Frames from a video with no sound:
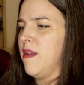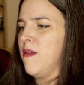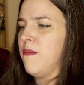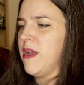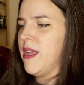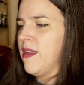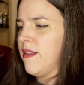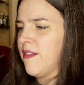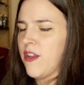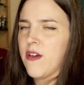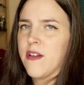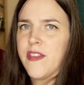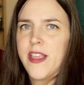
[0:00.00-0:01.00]
My
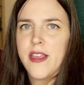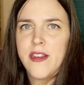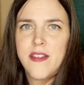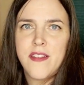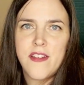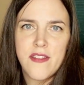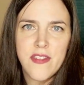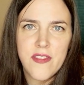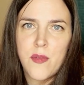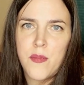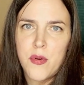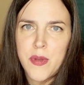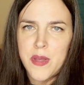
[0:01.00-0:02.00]
star san is just
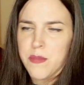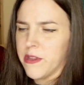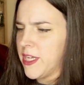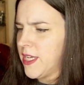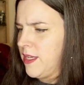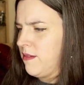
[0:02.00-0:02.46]
super bubbly.